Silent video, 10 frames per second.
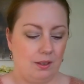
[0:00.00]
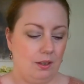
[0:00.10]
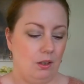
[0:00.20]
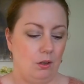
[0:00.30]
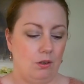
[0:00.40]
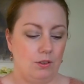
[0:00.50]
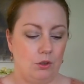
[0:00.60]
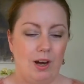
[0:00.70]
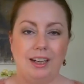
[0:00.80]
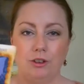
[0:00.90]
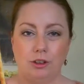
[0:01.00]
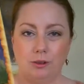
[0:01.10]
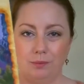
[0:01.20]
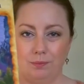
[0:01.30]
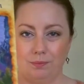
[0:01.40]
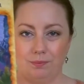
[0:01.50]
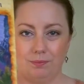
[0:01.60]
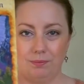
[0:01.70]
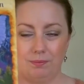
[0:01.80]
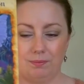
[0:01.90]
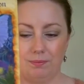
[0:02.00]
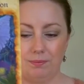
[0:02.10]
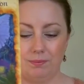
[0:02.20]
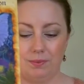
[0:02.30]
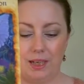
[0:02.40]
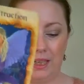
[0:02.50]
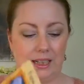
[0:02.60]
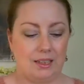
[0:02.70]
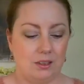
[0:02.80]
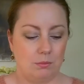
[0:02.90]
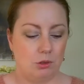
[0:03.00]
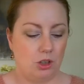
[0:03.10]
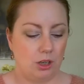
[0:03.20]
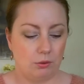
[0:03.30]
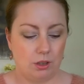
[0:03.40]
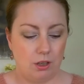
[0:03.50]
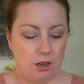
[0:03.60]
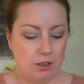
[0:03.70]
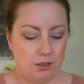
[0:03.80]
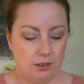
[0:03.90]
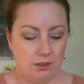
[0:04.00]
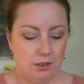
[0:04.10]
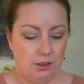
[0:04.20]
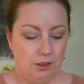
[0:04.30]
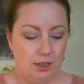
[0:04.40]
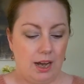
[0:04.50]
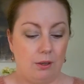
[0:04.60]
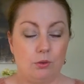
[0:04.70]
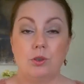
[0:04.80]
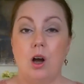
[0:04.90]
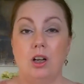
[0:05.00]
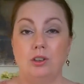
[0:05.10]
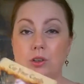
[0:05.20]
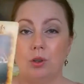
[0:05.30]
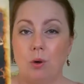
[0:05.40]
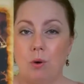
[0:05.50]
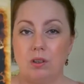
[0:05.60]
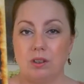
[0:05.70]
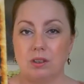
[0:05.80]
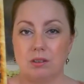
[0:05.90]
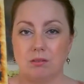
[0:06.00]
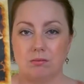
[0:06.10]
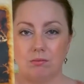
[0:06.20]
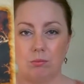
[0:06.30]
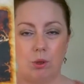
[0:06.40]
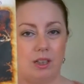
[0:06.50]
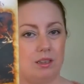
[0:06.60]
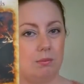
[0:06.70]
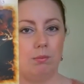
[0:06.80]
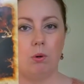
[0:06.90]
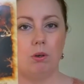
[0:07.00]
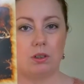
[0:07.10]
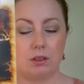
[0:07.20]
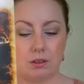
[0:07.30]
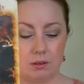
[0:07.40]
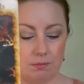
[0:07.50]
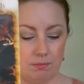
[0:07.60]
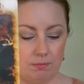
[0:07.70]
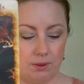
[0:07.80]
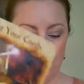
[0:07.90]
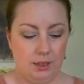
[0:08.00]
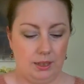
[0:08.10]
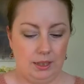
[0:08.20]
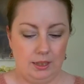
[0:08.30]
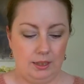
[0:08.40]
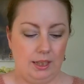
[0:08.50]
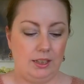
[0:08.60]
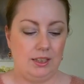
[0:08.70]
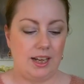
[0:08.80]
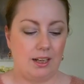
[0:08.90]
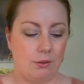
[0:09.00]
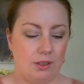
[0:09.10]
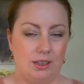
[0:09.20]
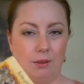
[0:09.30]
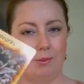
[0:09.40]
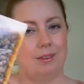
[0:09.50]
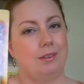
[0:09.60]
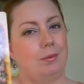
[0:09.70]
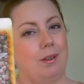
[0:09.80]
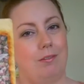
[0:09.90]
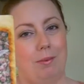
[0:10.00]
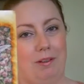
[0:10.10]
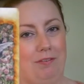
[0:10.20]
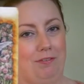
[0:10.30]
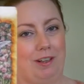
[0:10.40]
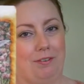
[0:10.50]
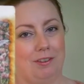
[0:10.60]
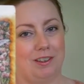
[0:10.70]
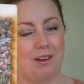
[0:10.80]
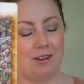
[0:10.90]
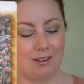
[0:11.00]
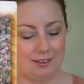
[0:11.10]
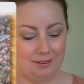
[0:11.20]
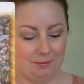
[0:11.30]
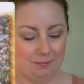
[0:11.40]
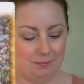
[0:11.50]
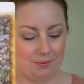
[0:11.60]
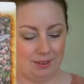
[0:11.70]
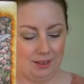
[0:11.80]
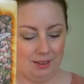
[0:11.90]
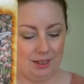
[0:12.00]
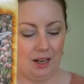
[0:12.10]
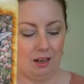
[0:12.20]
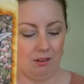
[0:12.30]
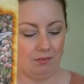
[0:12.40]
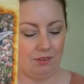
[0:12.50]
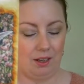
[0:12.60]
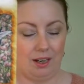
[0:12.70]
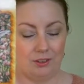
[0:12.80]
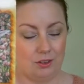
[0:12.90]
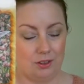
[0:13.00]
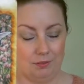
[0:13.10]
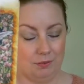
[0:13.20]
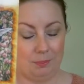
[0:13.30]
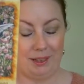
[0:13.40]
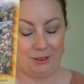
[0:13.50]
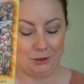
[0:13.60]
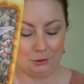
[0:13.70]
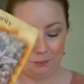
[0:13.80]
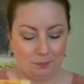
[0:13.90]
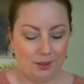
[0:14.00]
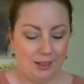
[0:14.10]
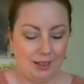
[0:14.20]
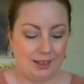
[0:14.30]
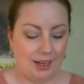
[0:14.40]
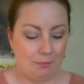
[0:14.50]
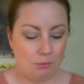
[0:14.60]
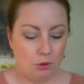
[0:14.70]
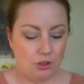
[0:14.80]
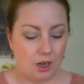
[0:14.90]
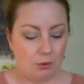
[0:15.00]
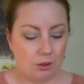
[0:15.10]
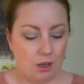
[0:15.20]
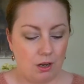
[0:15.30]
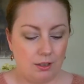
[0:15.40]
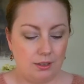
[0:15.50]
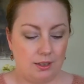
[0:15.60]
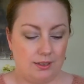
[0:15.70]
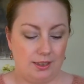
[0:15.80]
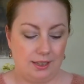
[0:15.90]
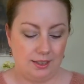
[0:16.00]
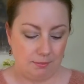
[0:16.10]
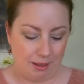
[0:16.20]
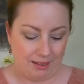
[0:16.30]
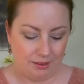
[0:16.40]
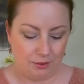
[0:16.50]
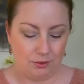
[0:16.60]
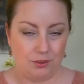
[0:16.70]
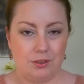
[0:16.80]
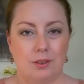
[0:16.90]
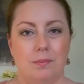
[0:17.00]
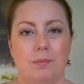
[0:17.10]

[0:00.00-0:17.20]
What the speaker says: Law of attraction. And again, chakra cards. How to cut your cords. Why it's important. Integrity, which is one of my favorite cards. I just love the picture. Again, more chakra cards. Ascended Masters.